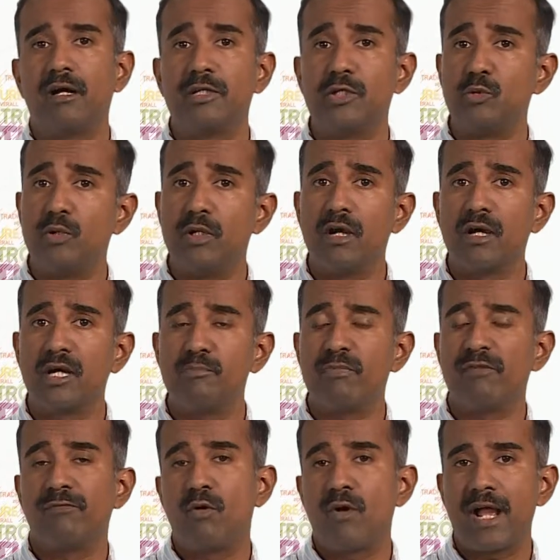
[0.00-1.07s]
you learn
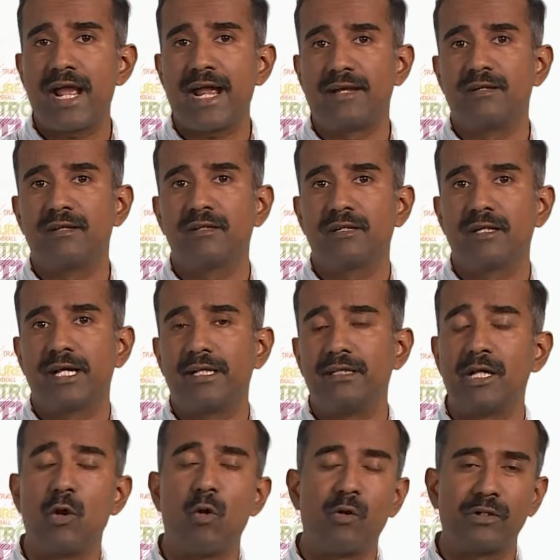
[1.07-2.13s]
beforehand in
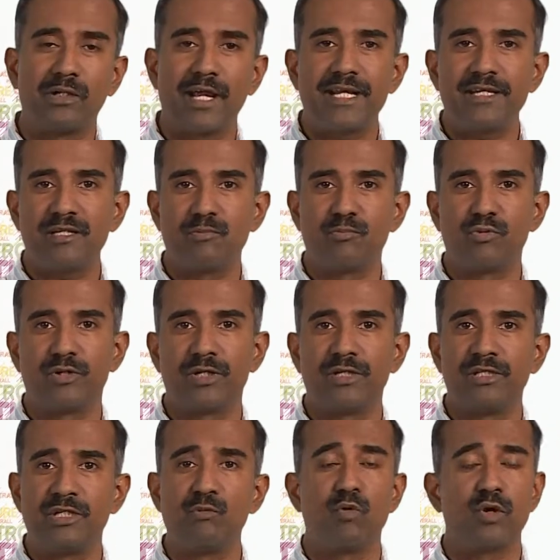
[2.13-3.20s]
the online
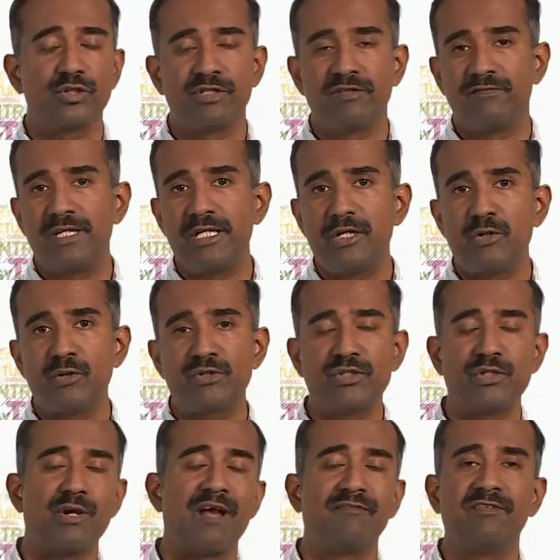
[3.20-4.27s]
component. You watch the videos,
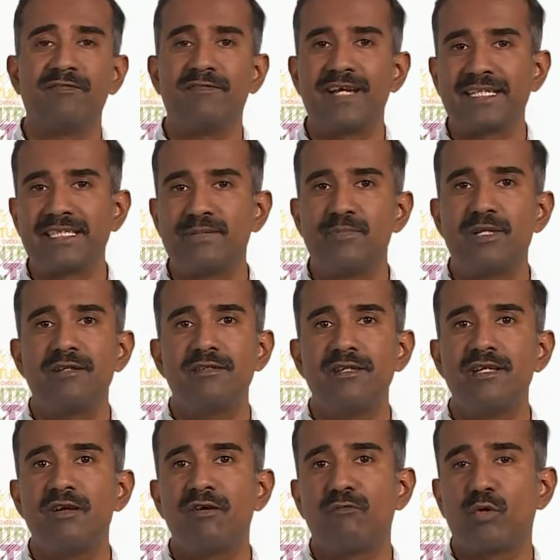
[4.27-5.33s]
you have the
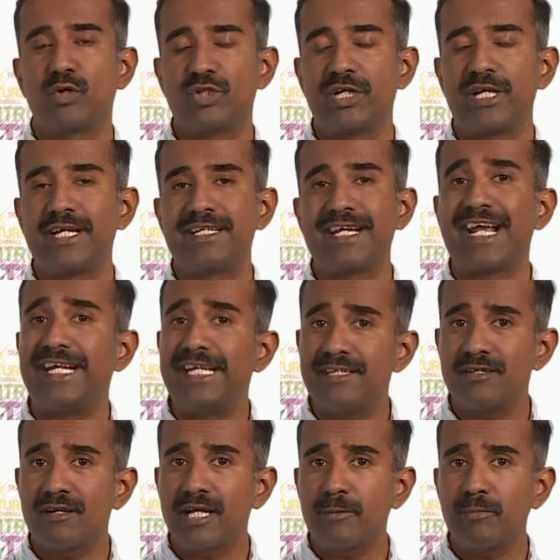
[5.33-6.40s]
flexibility of watching it
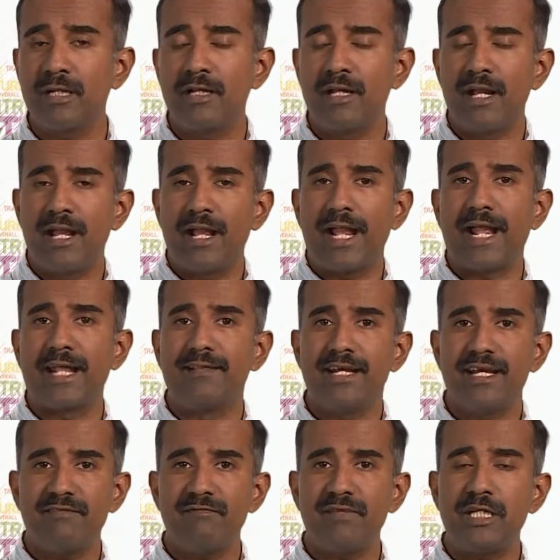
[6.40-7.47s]
anytime, and
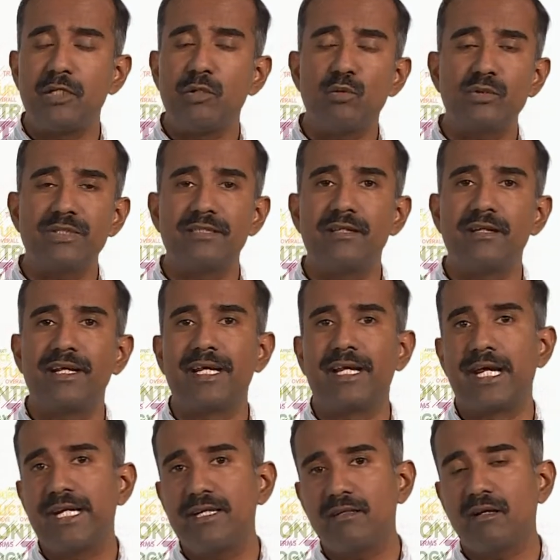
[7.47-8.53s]
then we use the
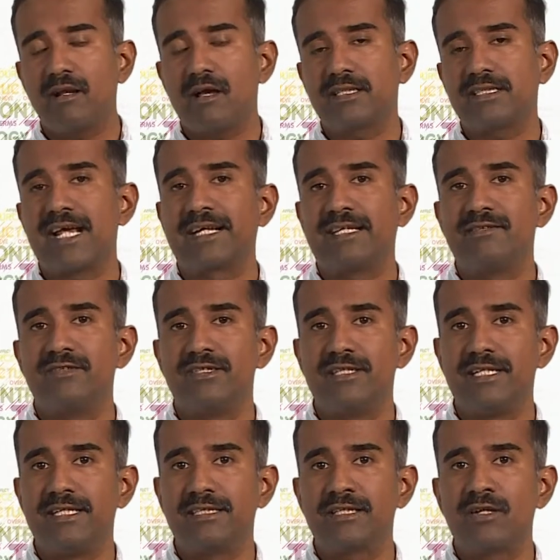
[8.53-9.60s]
in-class
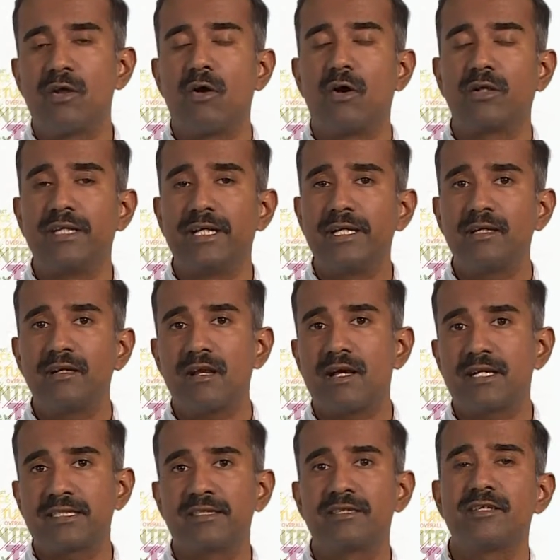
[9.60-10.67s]
activities or the
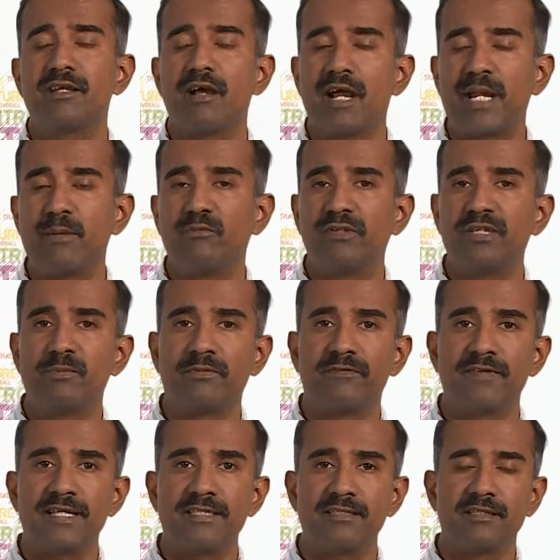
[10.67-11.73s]
in-class time with the
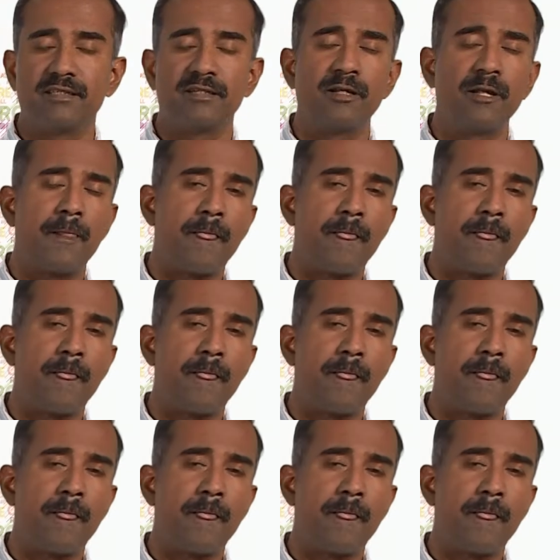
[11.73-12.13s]
professor